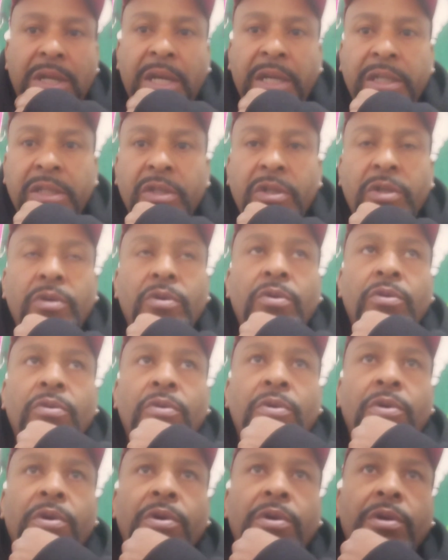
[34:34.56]
Tank and
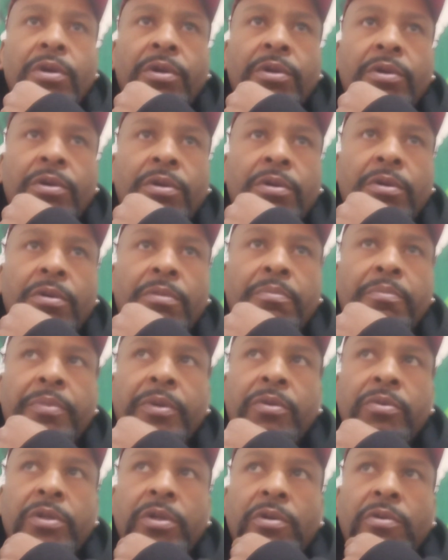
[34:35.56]
Shakur and uh,
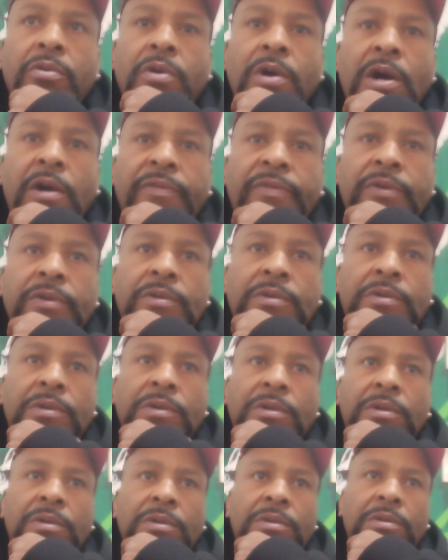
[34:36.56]
Boots and Crawford
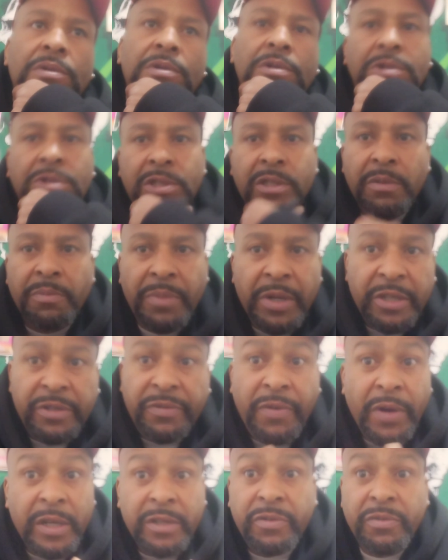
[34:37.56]
is the
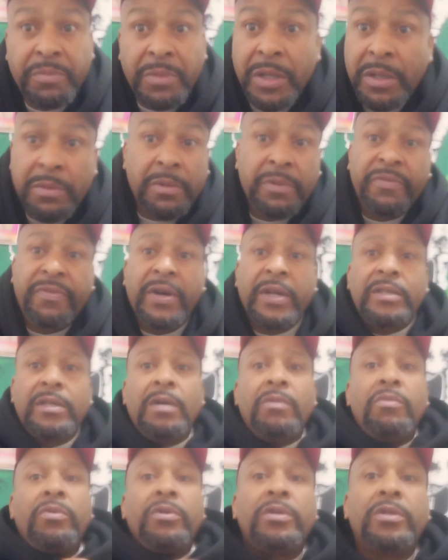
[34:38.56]
best fights for me. of the fights
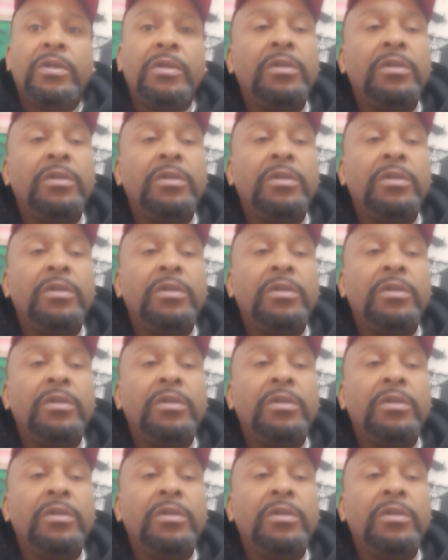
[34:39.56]
I want